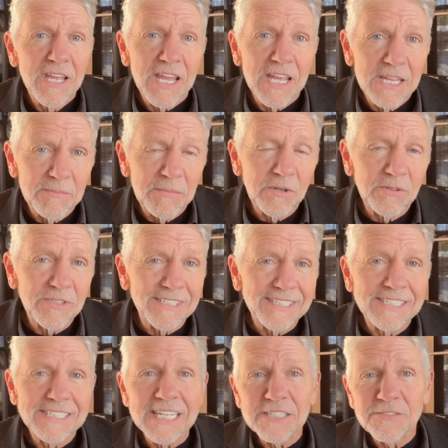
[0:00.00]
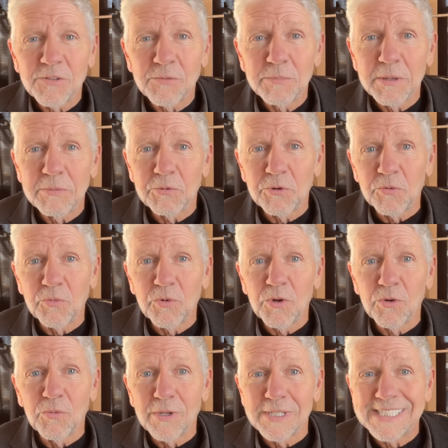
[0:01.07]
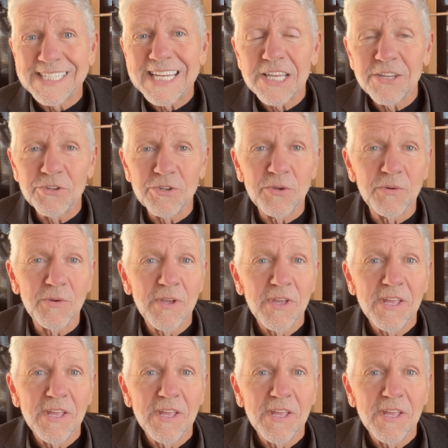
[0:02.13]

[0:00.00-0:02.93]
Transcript: And the most successful people in the world will tell you